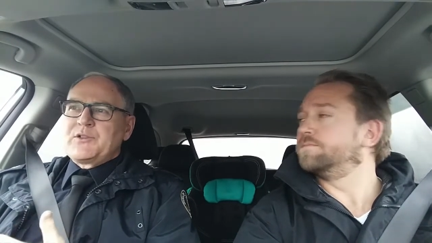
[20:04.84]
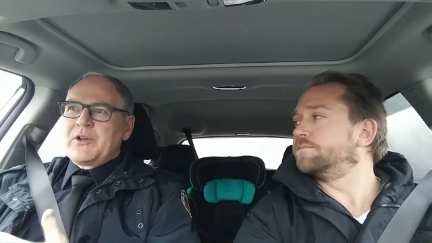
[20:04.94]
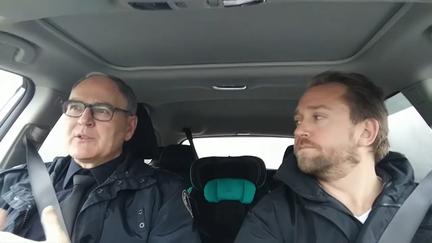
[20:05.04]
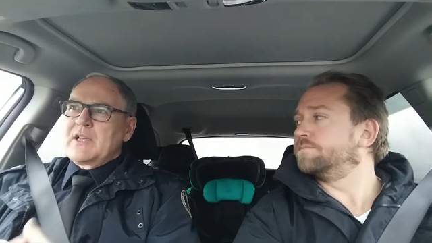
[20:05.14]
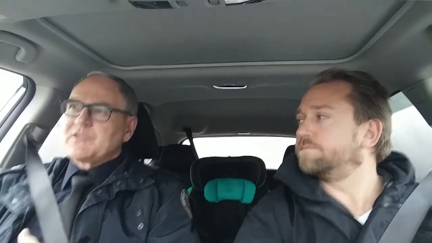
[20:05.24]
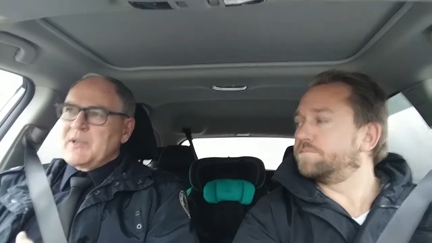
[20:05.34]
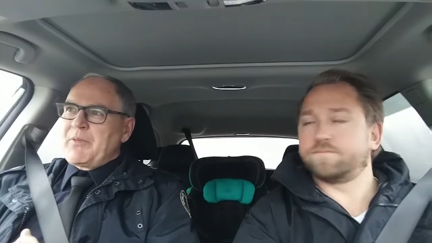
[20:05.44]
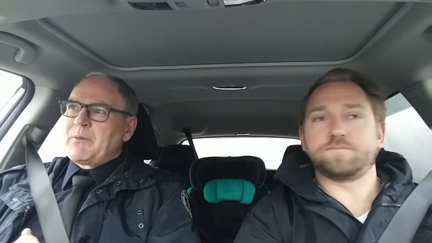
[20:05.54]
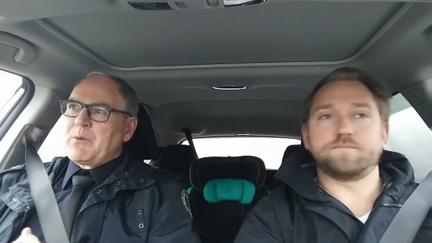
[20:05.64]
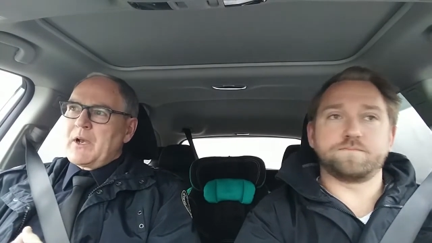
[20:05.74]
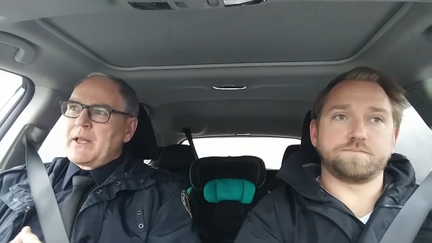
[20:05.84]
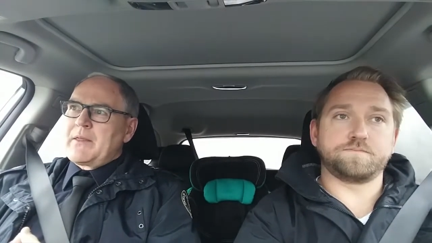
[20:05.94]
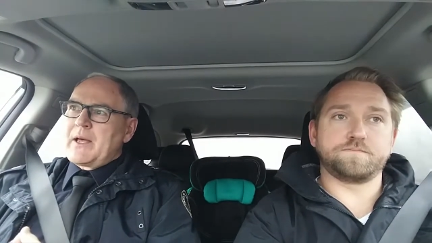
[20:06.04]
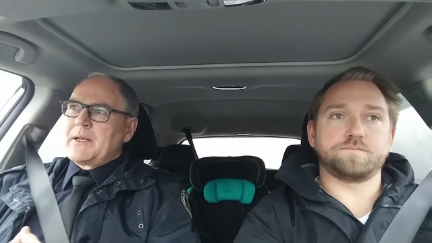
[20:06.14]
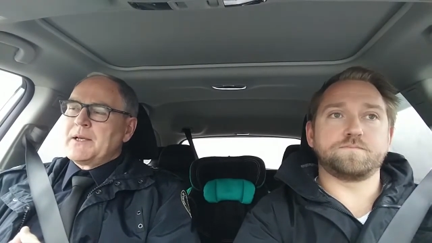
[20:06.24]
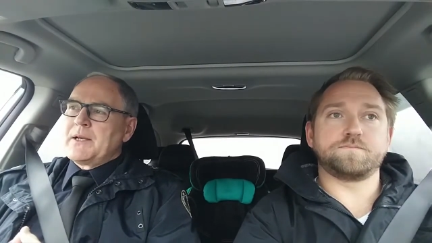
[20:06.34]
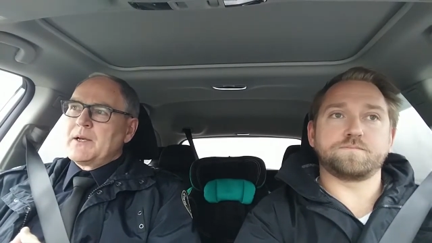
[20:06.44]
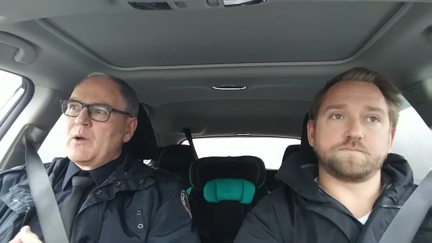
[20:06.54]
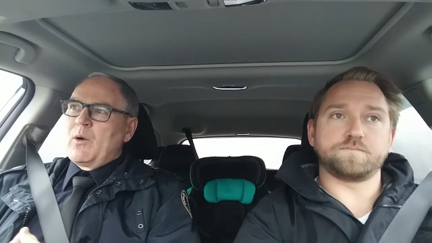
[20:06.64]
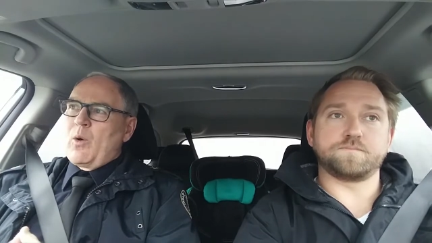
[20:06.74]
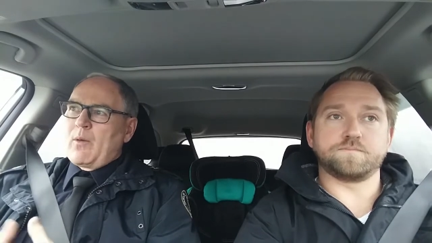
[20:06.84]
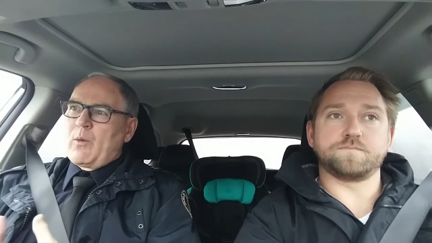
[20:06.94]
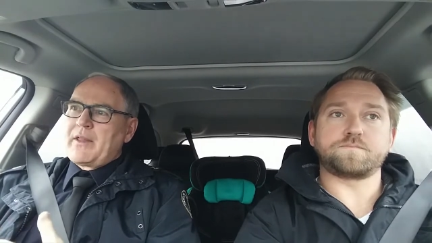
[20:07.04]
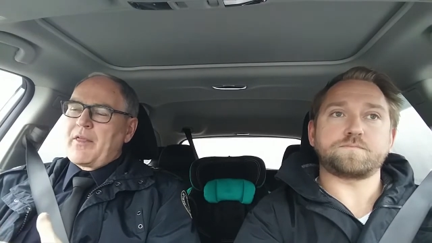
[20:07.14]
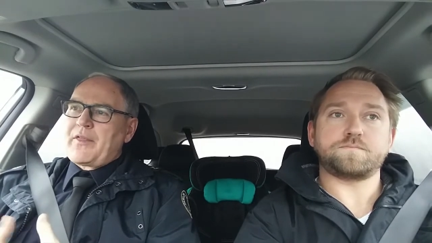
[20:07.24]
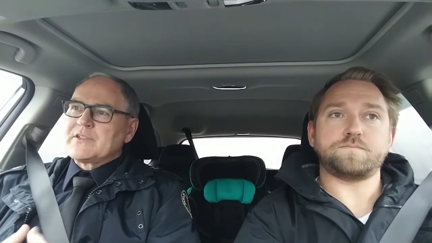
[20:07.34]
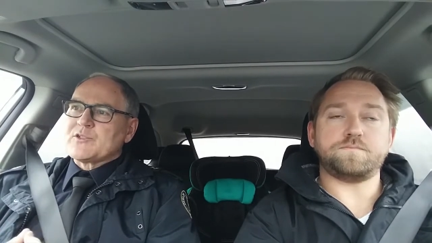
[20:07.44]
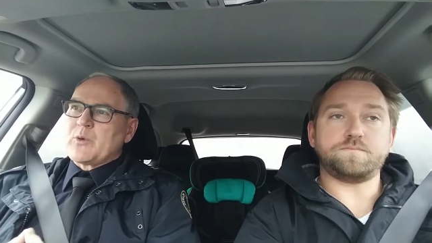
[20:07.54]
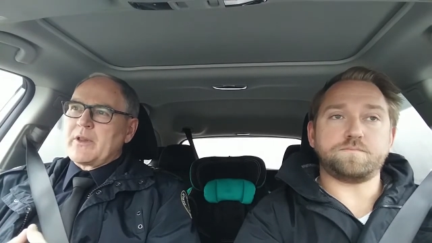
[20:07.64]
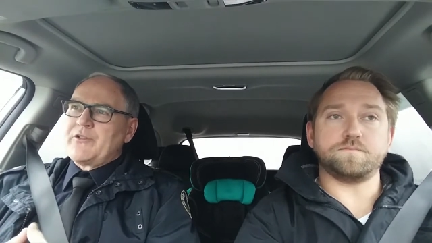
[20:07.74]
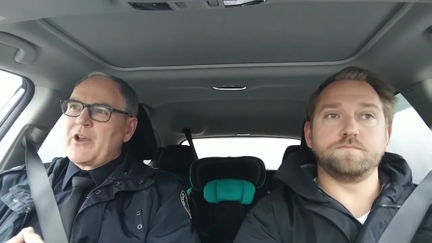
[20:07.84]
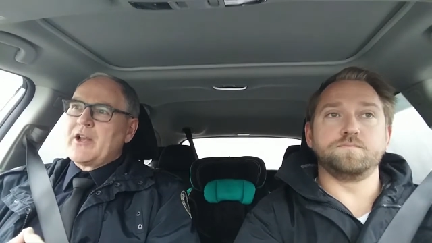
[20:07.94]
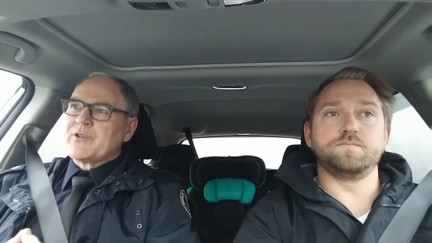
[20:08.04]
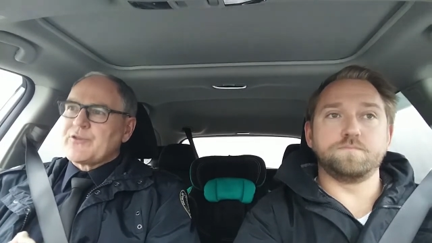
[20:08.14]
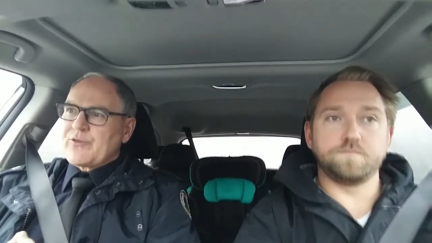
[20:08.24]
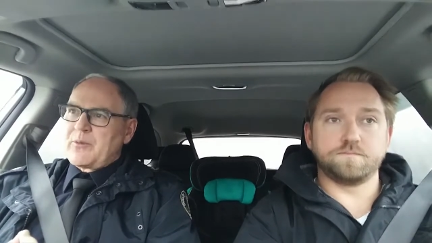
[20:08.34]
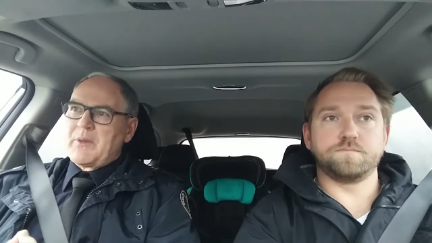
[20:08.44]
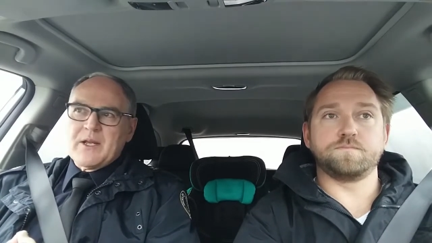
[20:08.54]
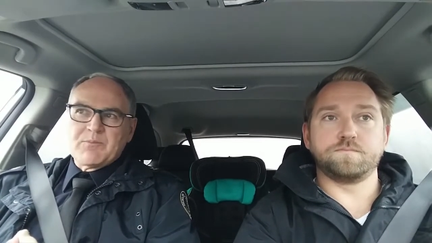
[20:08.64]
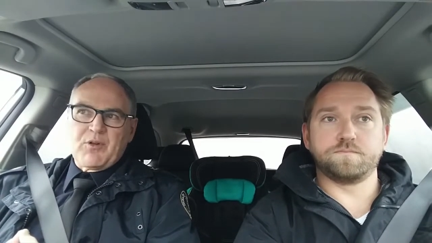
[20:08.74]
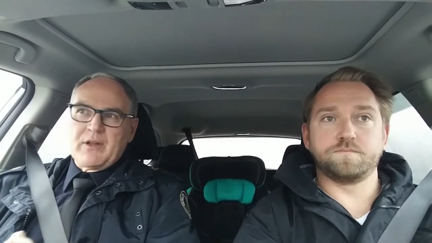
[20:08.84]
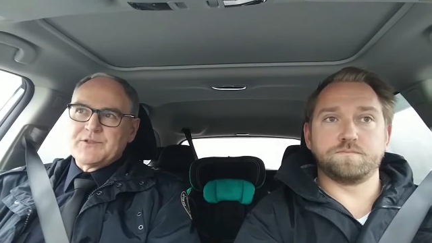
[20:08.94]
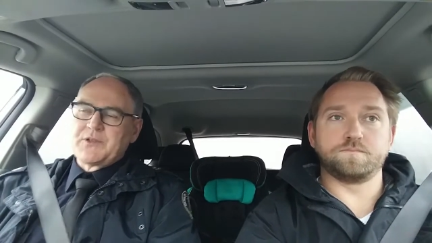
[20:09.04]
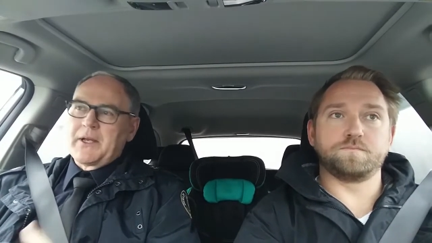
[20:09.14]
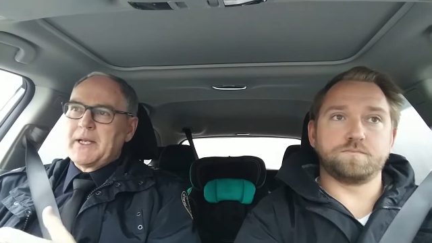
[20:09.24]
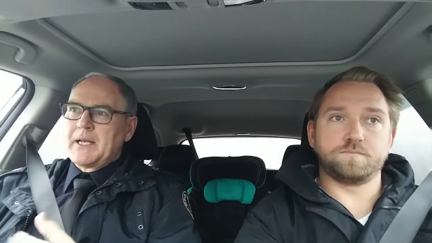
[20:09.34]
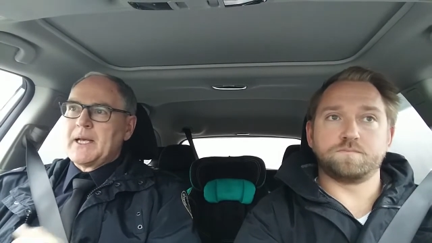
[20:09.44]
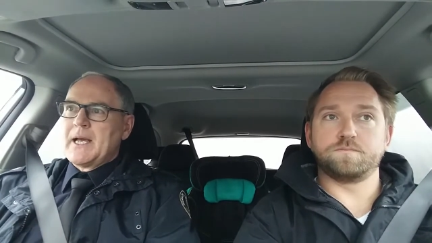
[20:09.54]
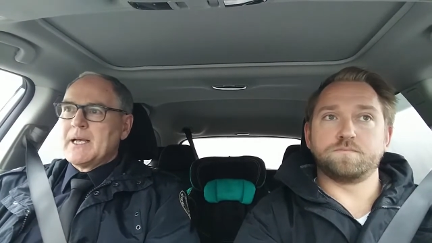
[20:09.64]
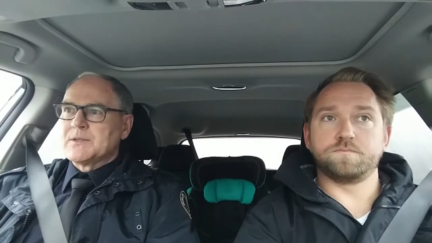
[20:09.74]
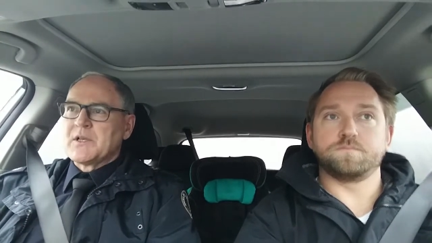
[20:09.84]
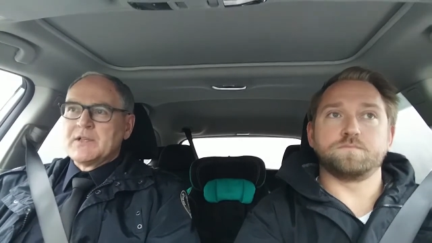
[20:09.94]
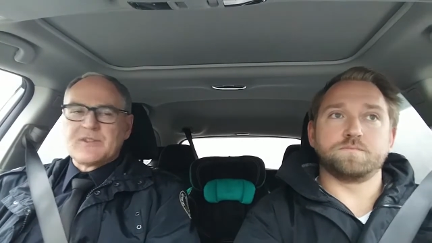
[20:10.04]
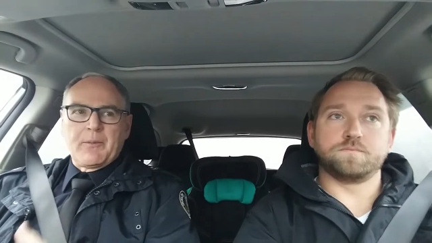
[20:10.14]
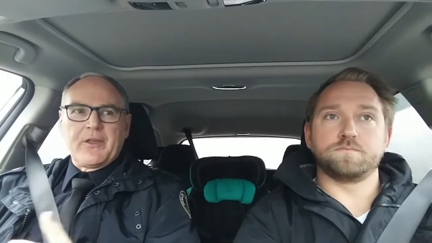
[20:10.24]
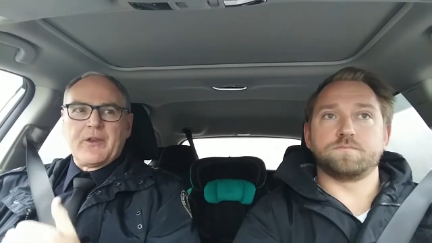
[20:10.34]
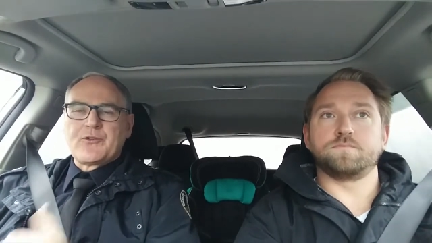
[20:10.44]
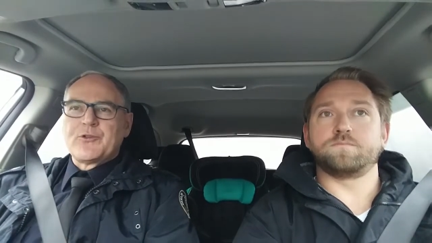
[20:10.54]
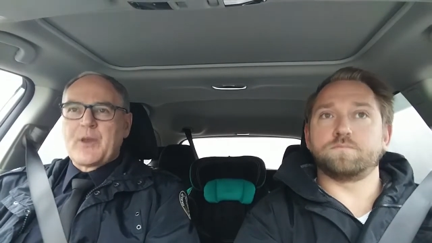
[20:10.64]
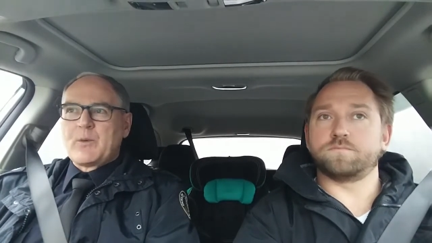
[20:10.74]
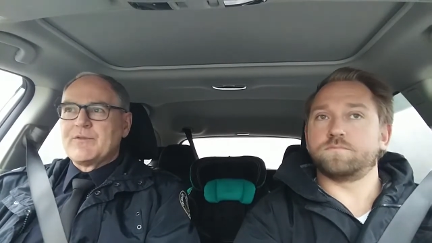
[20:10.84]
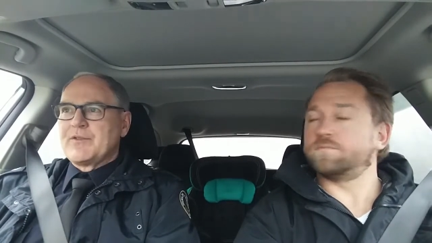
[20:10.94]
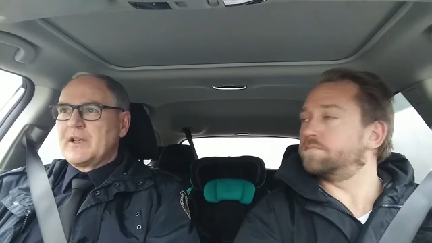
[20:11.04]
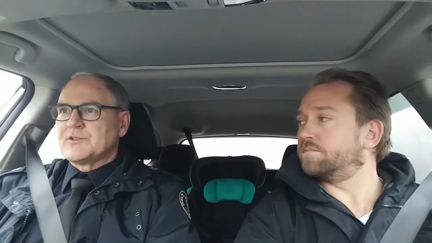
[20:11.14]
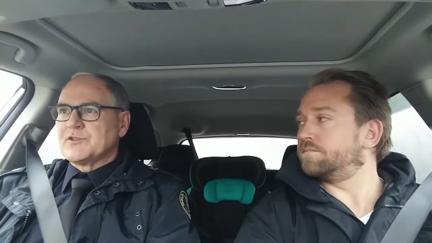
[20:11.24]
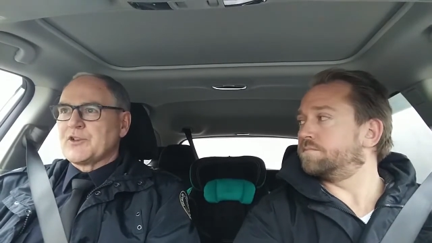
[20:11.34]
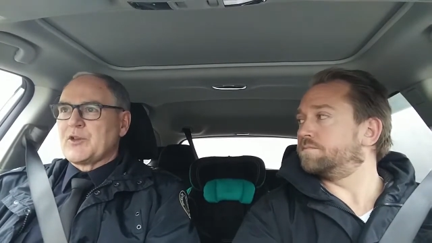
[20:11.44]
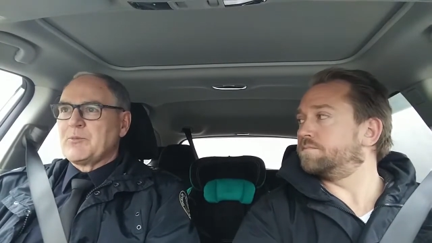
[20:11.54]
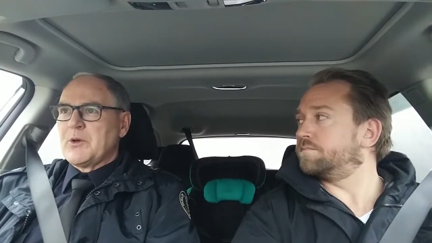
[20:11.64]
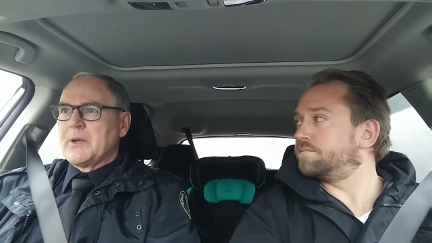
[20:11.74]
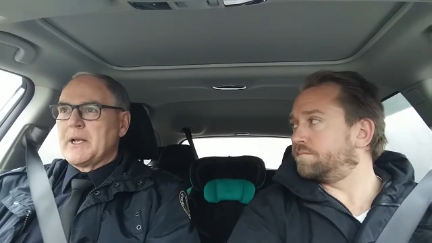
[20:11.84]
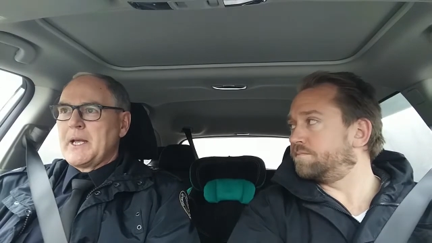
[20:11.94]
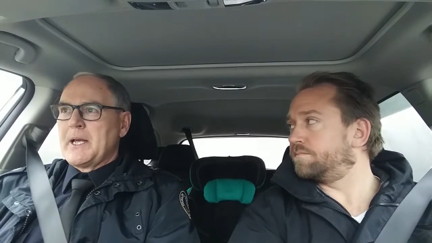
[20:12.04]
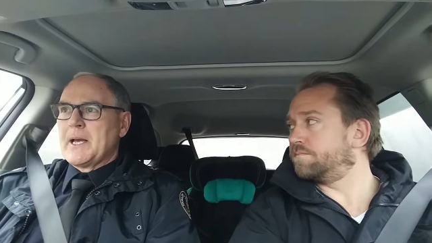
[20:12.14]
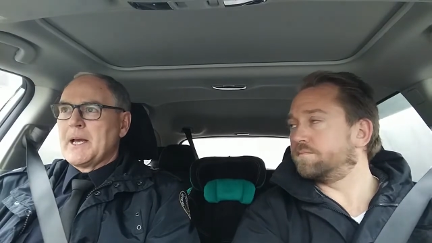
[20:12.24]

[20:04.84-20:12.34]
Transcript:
Speaker 1: You know, it's something really that one of the things that's really changed for me in policing is some of the issues that we face as a community